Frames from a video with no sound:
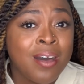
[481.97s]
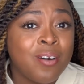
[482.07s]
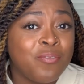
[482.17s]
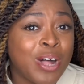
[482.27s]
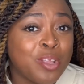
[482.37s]

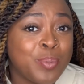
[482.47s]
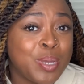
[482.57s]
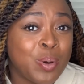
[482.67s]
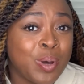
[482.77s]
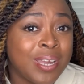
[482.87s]
Follow me
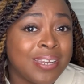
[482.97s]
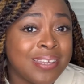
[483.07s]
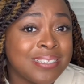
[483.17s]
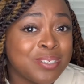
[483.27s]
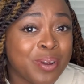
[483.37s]
on
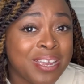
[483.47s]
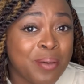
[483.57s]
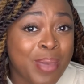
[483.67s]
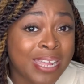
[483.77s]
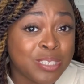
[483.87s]

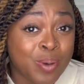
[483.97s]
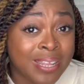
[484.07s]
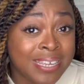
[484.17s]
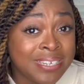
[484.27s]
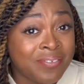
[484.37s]
Instagram at
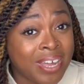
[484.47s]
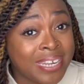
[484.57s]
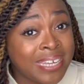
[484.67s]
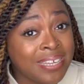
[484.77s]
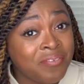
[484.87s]

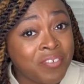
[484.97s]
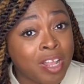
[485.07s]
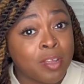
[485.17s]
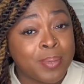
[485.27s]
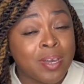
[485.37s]
DwaletDevonica.
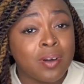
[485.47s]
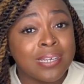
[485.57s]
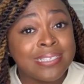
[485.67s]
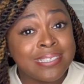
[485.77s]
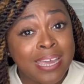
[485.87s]
Follow me on
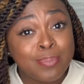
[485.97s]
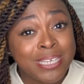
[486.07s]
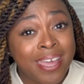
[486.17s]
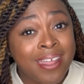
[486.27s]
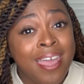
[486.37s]

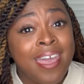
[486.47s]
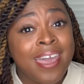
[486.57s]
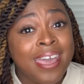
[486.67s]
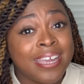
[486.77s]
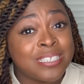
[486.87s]
Snapchat
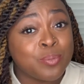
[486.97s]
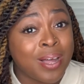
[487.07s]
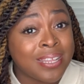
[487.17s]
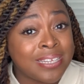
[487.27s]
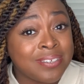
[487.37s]
at
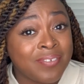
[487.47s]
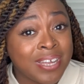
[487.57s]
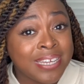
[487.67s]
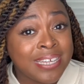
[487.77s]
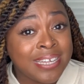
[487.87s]

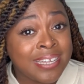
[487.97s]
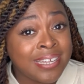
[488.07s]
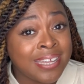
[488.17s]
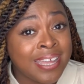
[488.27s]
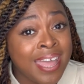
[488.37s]
DwaletDevonica.
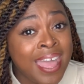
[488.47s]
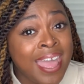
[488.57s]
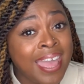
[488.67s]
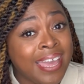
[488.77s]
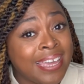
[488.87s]

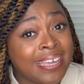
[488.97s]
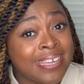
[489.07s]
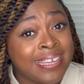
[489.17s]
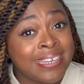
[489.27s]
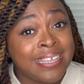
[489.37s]

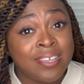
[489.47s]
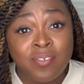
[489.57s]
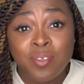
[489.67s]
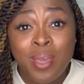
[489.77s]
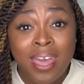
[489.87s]
And if
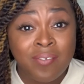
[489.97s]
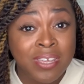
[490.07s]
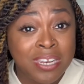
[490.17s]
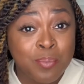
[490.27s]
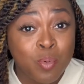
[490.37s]
you have
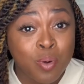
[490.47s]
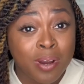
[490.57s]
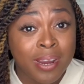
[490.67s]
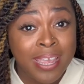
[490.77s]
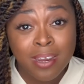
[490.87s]
any
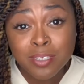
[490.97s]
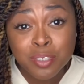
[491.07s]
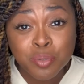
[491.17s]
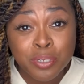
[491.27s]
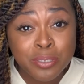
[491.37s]
more hair
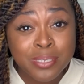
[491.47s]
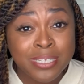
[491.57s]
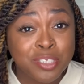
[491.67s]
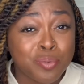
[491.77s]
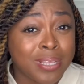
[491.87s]
tutorials
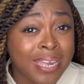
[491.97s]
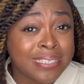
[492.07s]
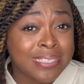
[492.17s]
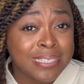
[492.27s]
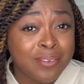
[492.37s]
that you would like
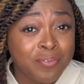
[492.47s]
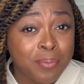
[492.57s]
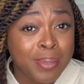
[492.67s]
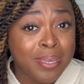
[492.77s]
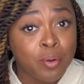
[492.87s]
to see from
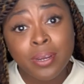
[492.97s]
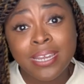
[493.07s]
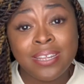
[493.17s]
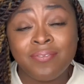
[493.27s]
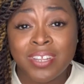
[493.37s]
me, or
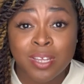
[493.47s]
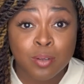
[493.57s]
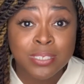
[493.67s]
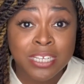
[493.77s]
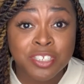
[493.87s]
any
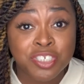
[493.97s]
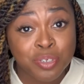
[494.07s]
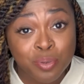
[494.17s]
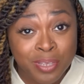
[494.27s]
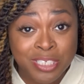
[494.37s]
videos in
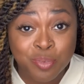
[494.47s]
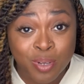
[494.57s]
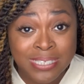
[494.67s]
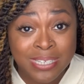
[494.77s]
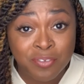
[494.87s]
general that you
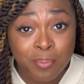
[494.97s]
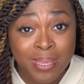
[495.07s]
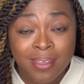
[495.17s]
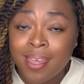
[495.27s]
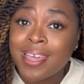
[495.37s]
want to see from
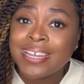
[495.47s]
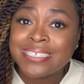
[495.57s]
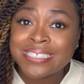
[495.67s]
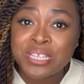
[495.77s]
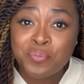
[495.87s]
me,
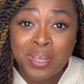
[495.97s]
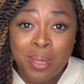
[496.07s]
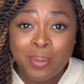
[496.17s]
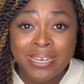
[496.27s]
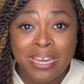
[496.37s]
just leave a
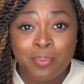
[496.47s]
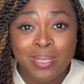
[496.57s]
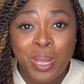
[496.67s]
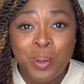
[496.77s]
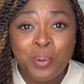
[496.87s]
comment down
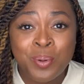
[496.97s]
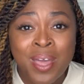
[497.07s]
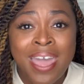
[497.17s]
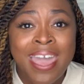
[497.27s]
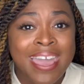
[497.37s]
below
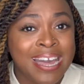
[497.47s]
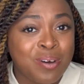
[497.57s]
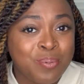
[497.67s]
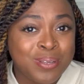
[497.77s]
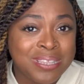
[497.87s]
and I
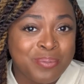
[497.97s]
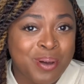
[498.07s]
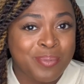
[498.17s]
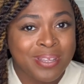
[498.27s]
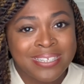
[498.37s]
will put them
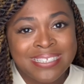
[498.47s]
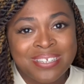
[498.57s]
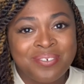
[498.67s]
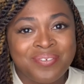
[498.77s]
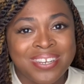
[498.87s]
on my list
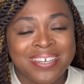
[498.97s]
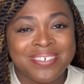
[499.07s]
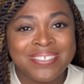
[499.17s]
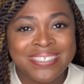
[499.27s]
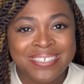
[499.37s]
of
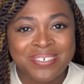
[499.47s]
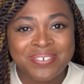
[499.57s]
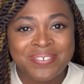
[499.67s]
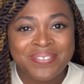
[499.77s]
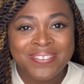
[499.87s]
videos to
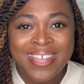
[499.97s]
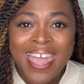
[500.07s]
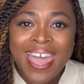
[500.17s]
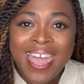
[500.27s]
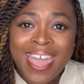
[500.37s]
do.
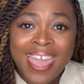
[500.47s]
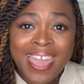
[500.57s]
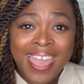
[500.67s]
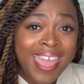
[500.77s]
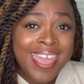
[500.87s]

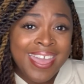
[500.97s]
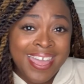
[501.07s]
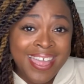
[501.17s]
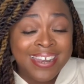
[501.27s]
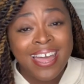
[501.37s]

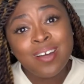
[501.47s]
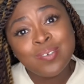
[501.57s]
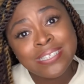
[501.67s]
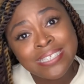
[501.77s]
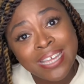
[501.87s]
And I
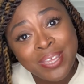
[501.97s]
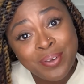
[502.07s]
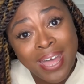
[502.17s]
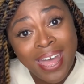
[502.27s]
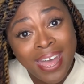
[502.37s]
will see you
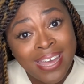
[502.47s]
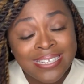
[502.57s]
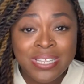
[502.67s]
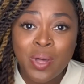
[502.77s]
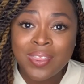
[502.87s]
guys
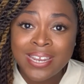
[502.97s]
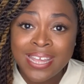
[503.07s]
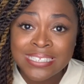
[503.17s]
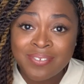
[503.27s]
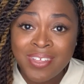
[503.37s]
on the
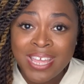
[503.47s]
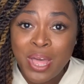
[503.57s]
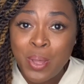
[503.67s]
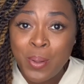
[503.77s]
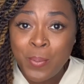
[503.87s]
next
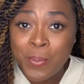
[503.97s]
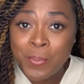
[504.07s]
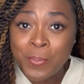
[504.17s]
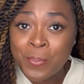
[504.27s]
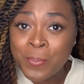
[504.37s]
video.
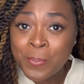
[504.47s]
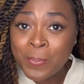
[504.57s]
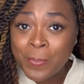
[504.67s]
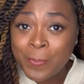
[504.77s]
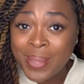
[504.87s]

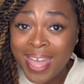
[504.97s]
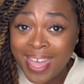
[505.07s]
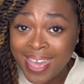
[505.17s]
Bye.